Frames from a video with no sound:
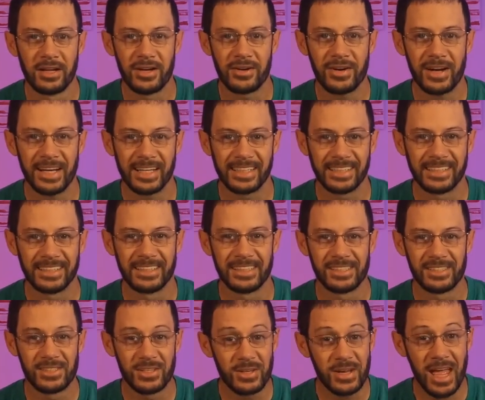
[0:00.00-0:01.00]
Alright,
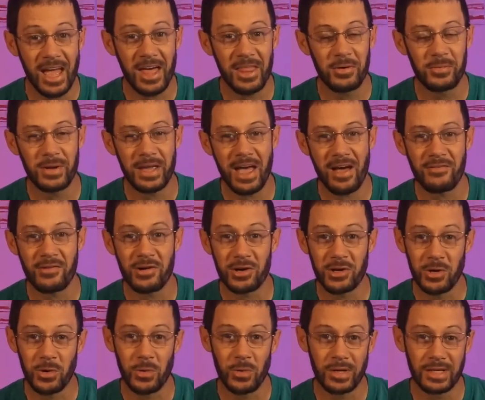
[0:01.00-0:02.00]
so now that we have
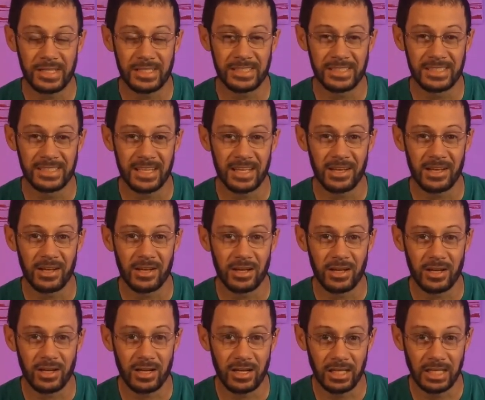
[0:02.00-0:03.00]
our coins
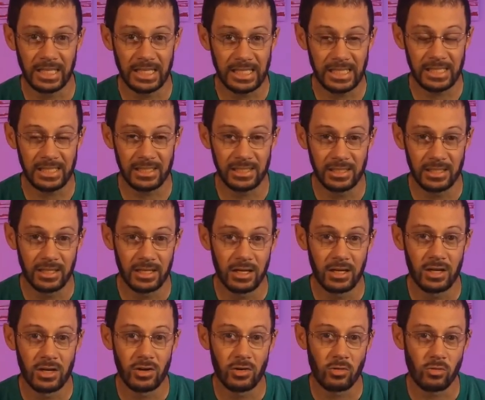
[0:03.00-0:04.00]
cleaned,
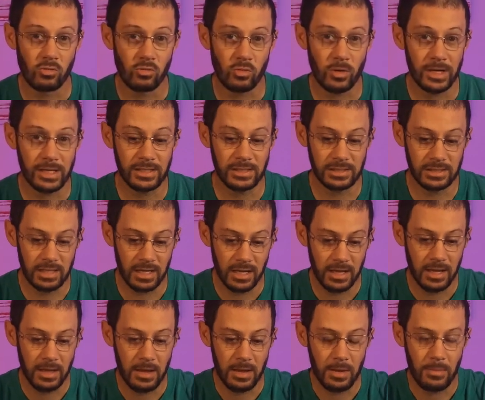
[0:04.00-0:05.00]
rinsed,
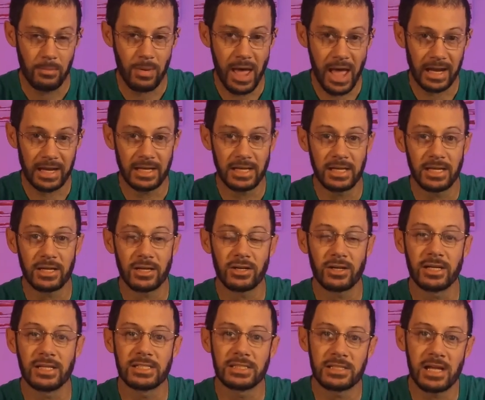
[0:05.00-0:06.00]
back in
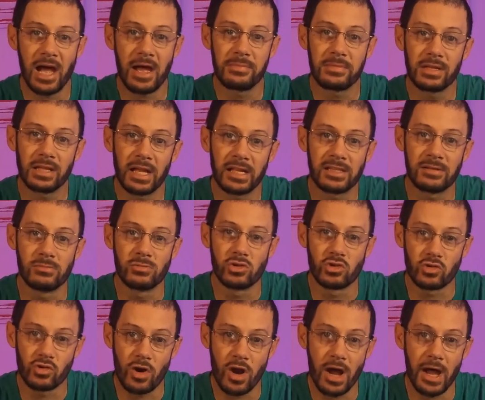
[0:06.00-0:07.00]
here, it's time to let them
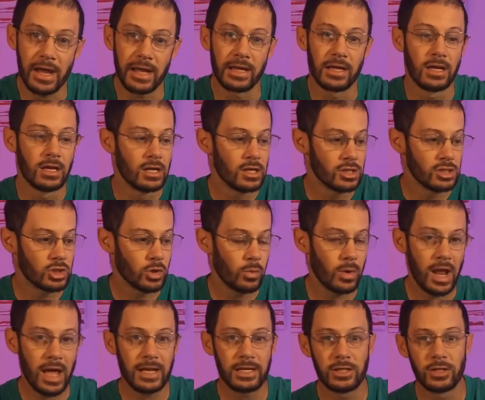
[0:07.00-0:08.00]
dry. So
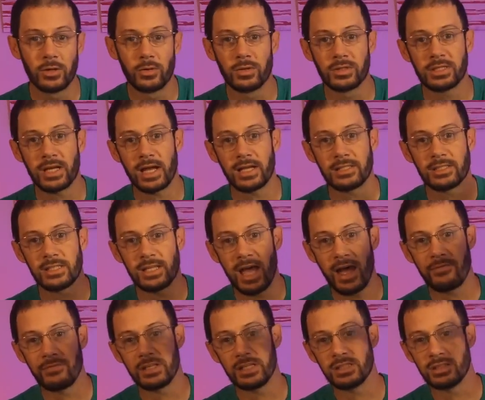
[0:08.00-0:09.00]
what I do is I just
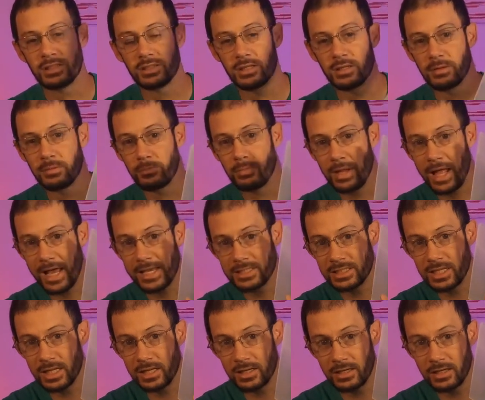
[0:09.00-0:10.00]
have these
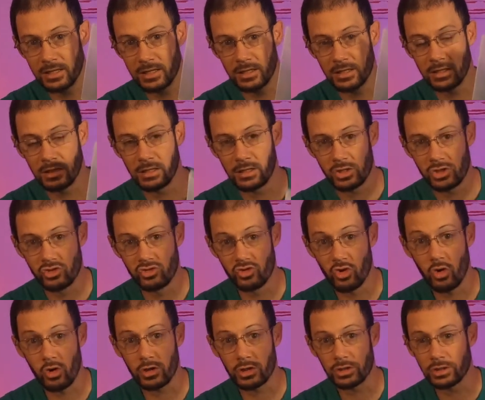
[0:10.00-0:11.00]
plastic
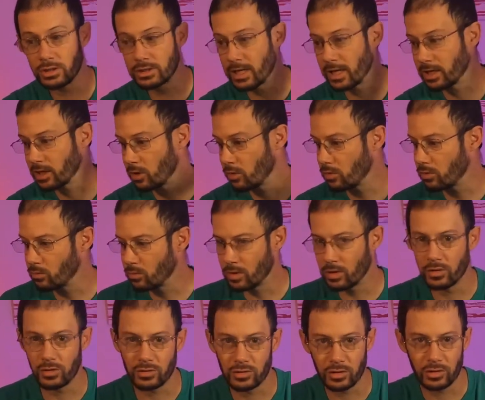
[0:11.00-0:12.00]
drawers that go in
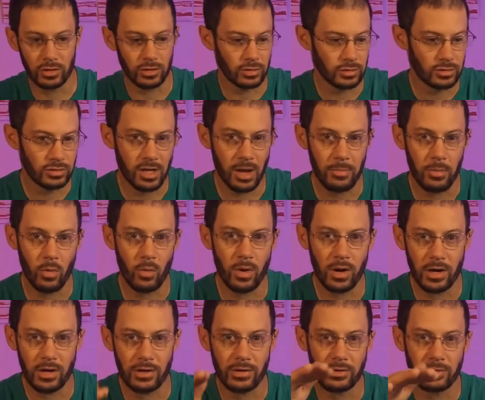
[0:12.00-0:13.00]
one of those little
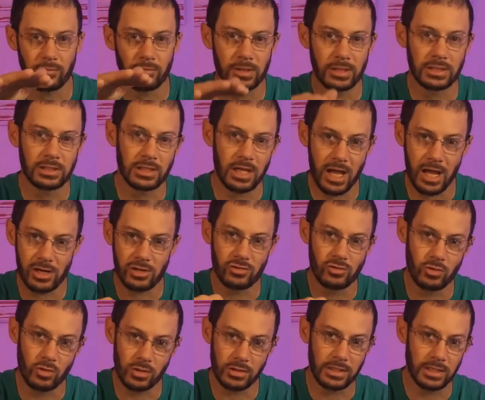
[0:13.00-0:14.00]
Tupperware 3-slot
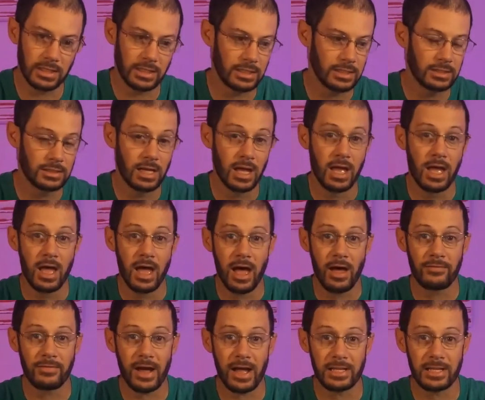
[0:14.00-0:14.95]
drawer thingies. I've